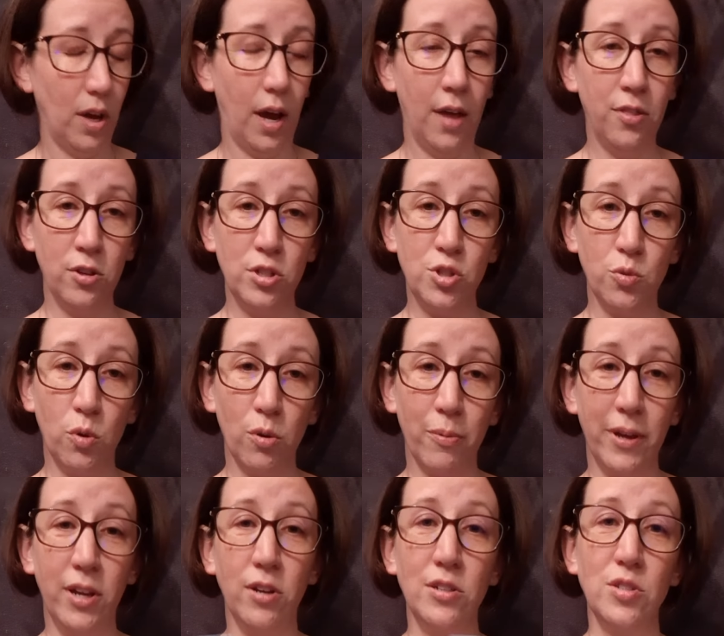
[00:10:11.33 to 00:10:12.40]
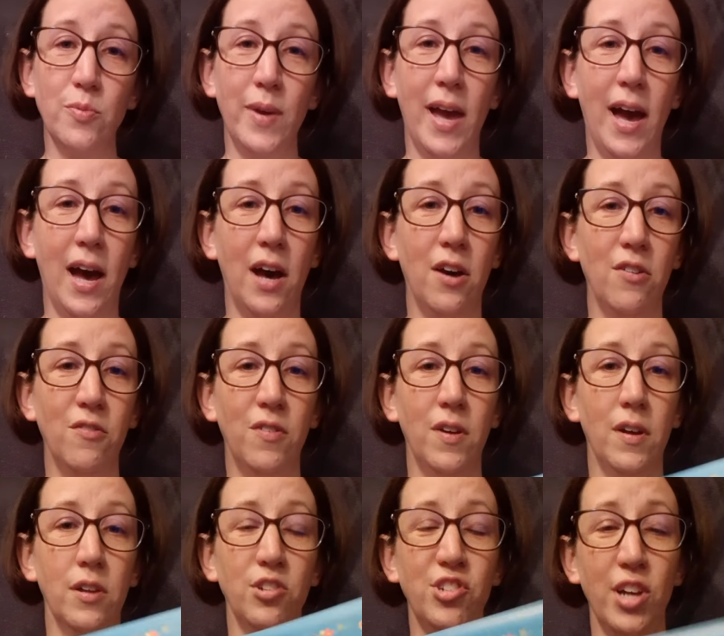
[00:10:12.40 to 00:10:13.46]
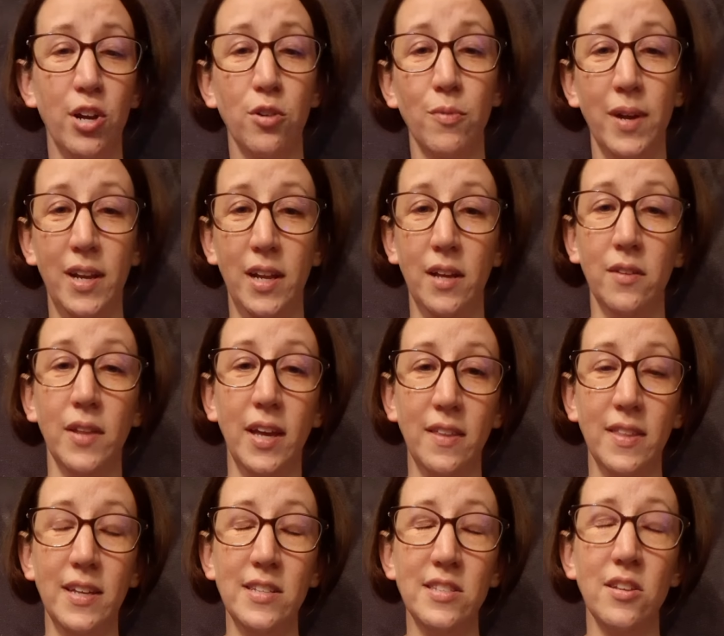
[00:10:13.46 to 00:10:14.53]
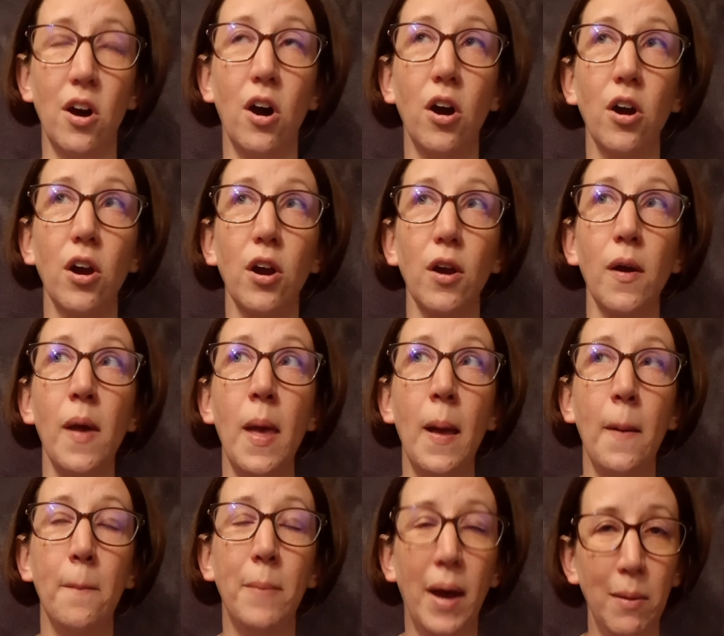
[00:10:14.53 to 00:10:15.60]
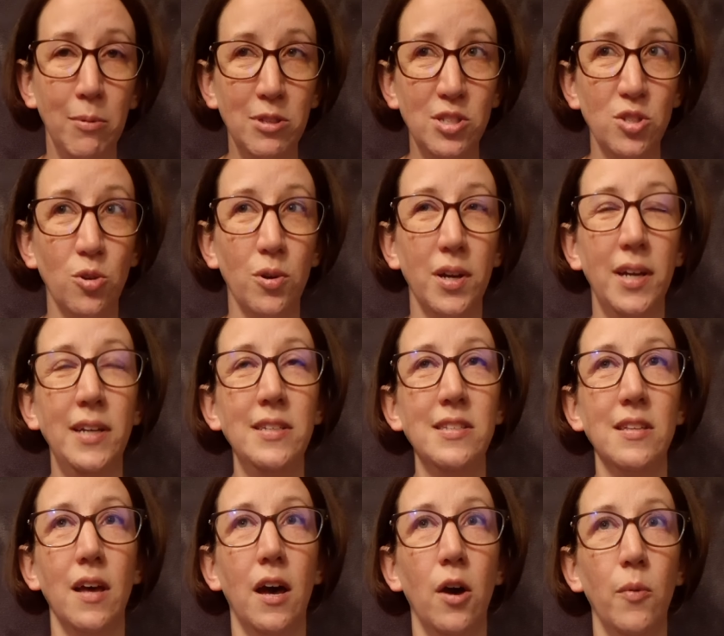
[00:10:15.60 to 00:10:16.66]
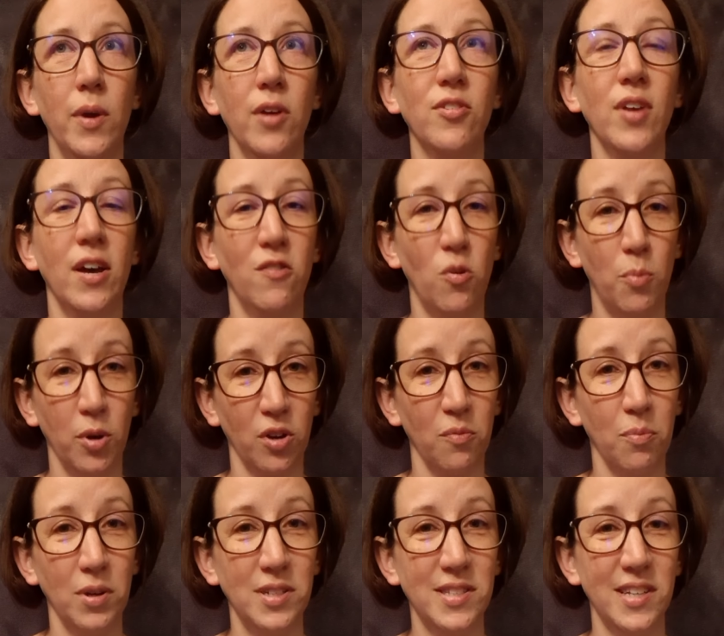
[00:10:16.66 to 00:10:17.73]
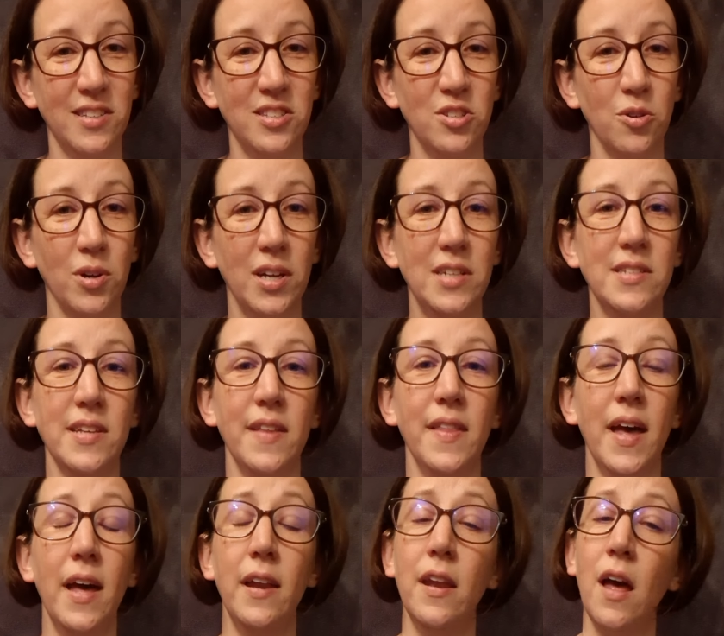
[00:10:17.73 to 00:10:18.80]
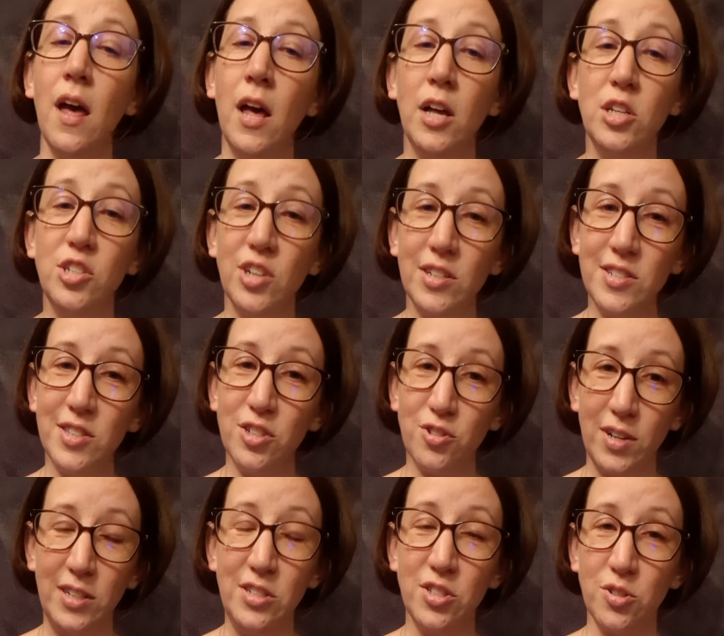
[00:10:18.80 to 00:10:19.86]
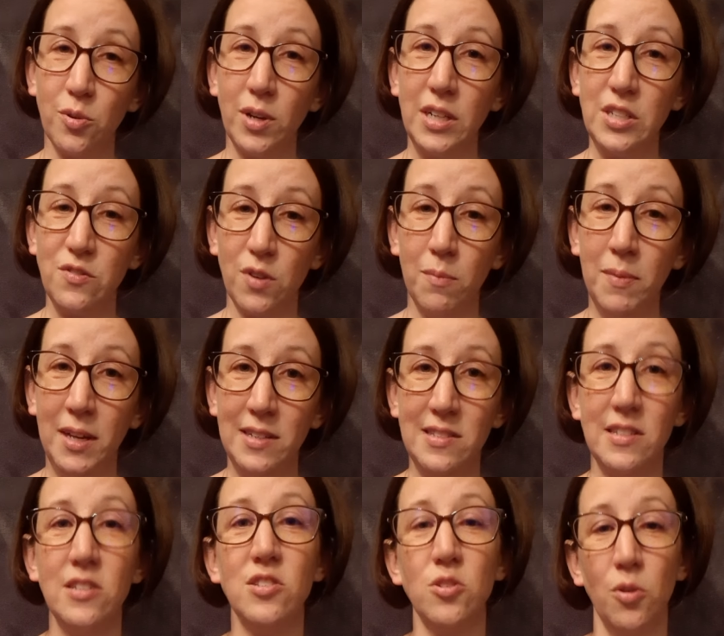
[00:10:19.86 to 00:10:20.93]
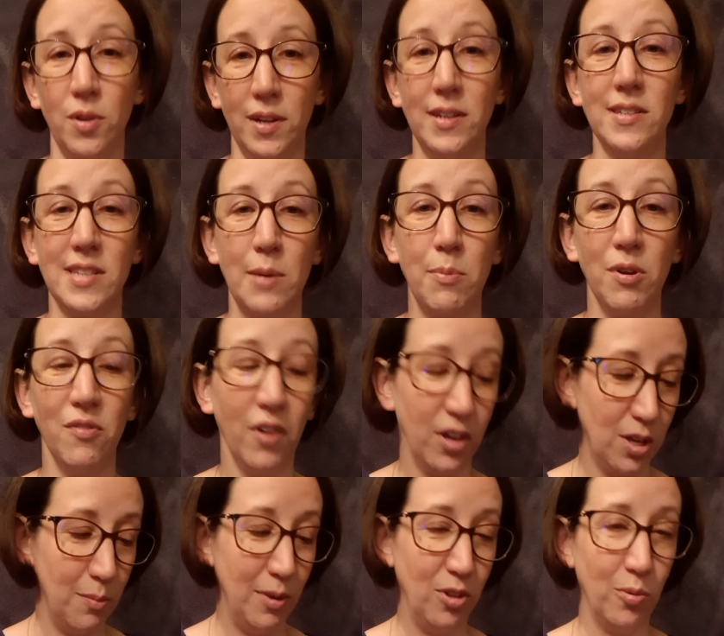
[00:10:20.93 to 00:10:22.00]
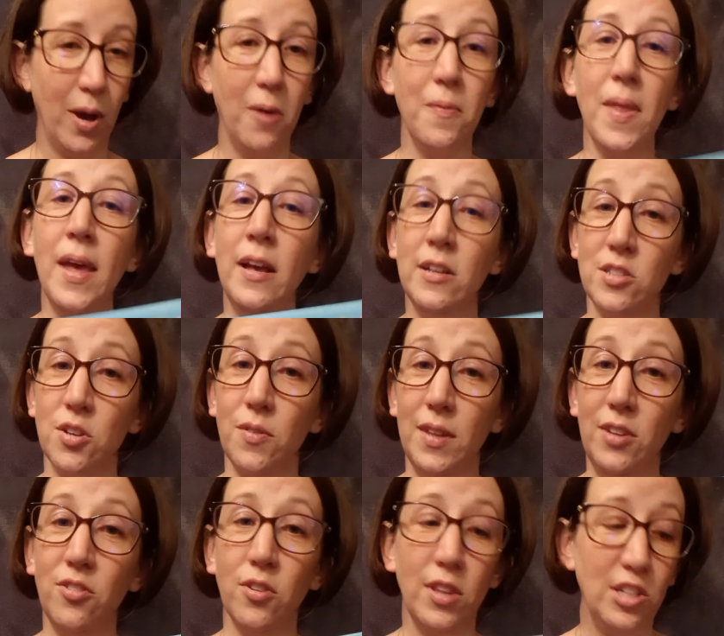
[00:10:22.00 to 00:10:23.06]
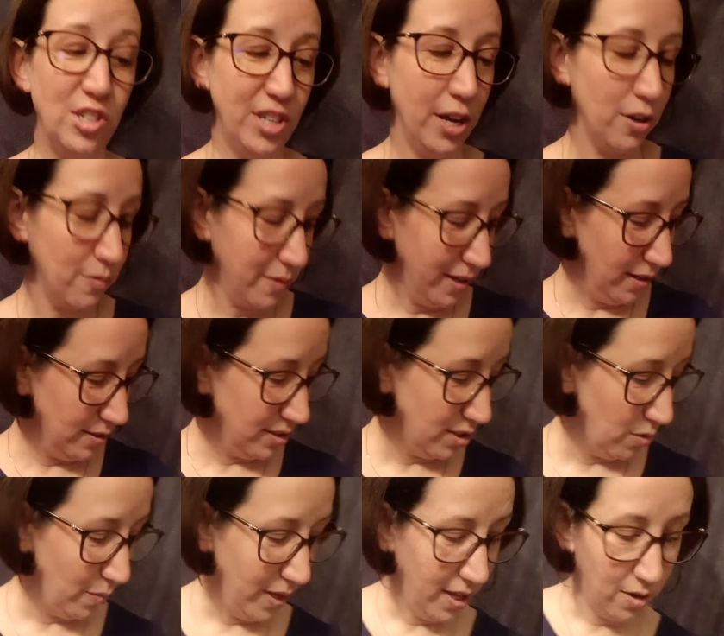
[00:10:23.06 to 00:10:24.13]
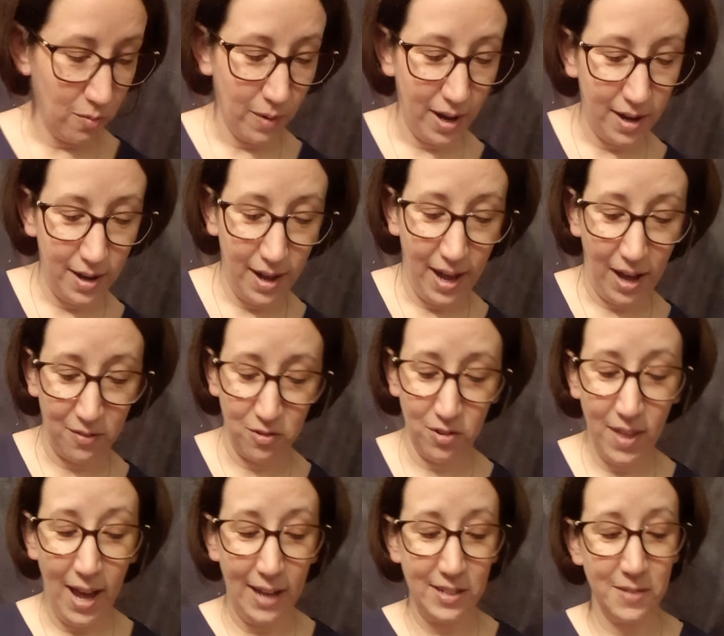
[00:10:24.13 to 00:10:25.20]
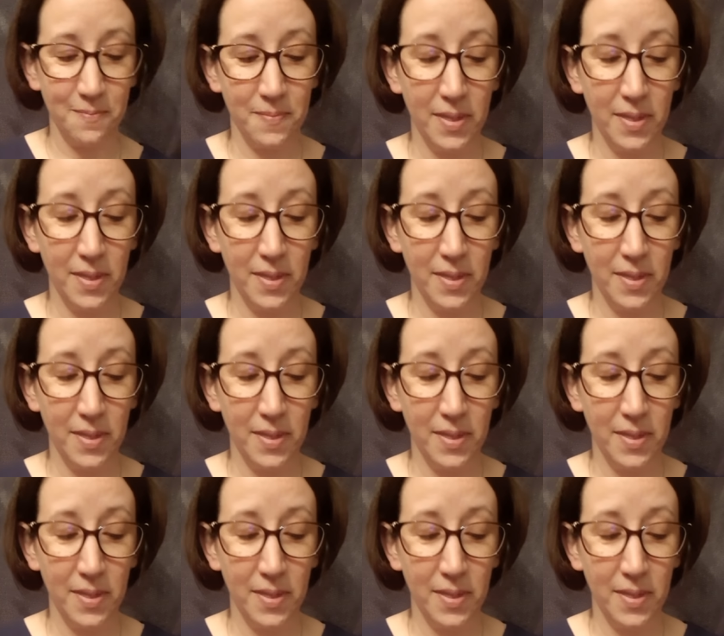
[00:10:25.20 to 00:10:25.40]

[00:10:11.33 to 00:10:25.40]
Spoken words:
Other dual readers we have shared reading like this are Bible stories. We also have a book of princess stories, and then just the train stories from this is sold in a separate volume as well. So these are the shared readers that we had read after that.